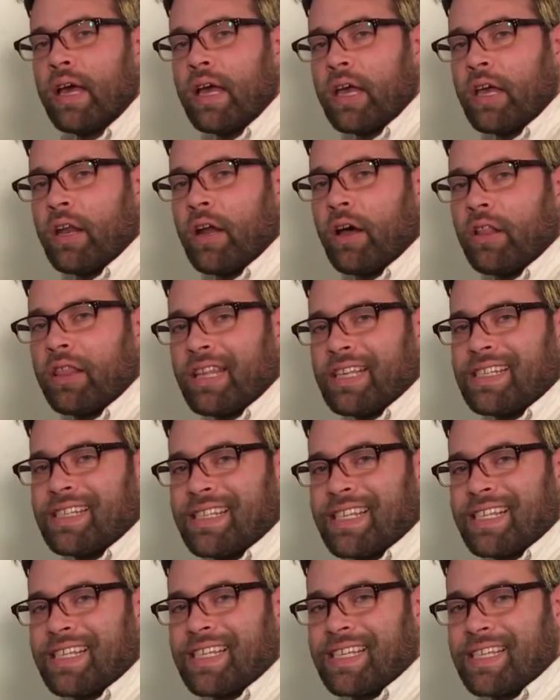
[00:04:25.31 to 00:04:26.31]

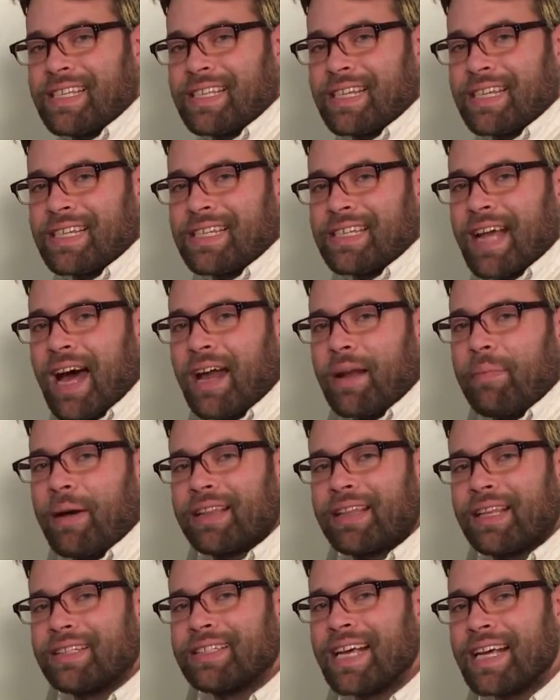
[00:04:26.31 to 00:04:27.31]
it's not
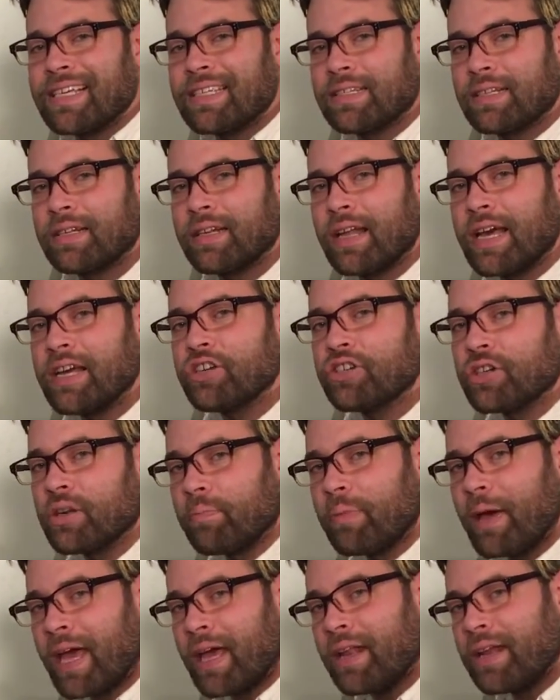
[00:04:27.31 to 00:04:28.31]
about the destination.
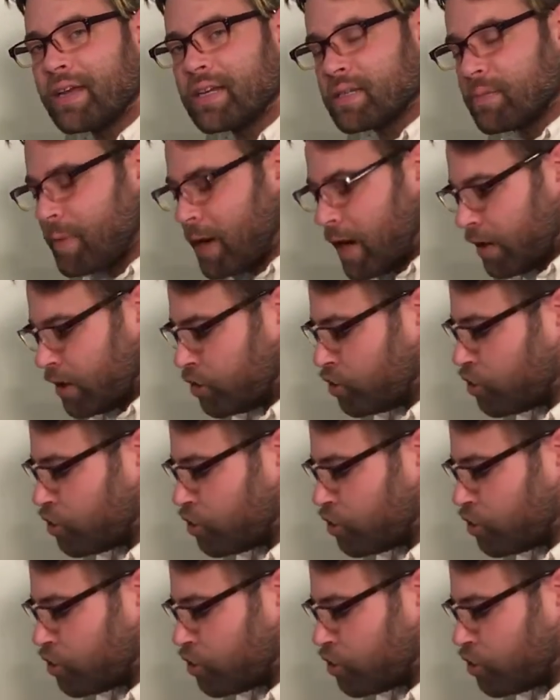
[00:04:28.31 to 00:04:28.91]
Painting is about a